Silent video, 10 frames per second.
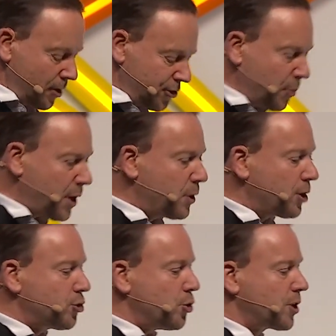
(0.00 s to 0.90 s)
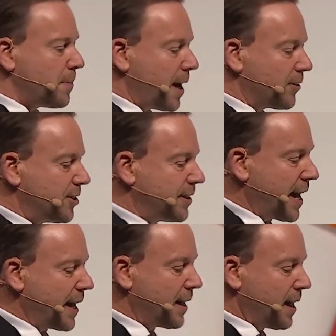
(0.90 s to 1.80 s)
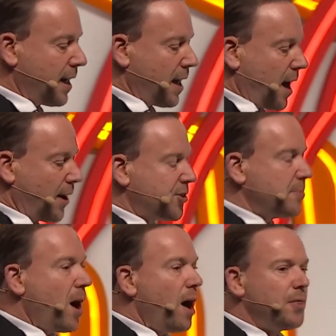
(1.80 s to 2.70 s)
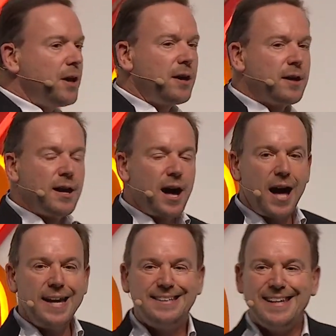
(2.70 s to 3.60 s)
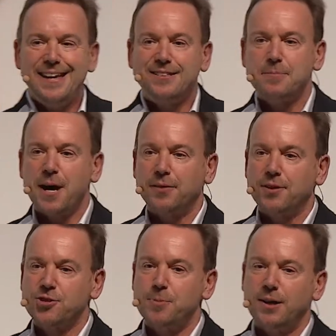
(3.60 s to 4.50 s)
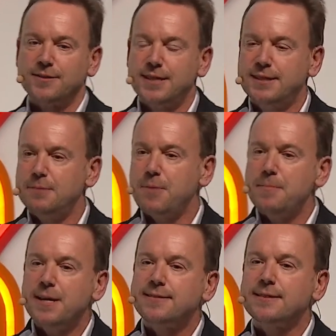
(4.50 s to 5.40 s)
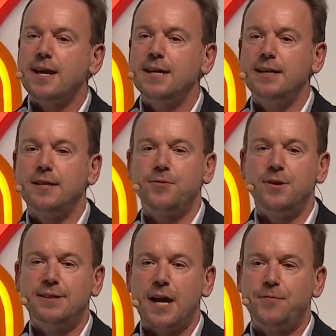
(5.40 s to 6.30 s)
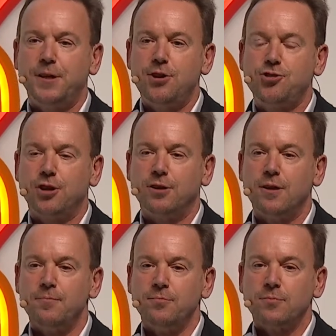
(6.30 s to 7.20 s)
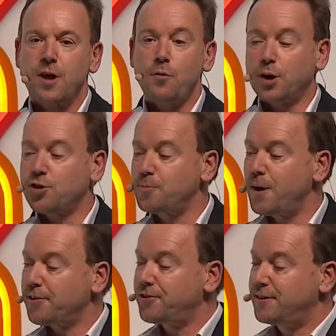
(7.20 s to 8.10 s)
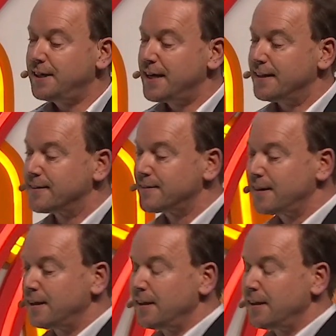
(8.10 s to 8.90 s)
So what I want to talk about today are some other ideas about the smart city and maybe a slightly different definition of what a smart city is.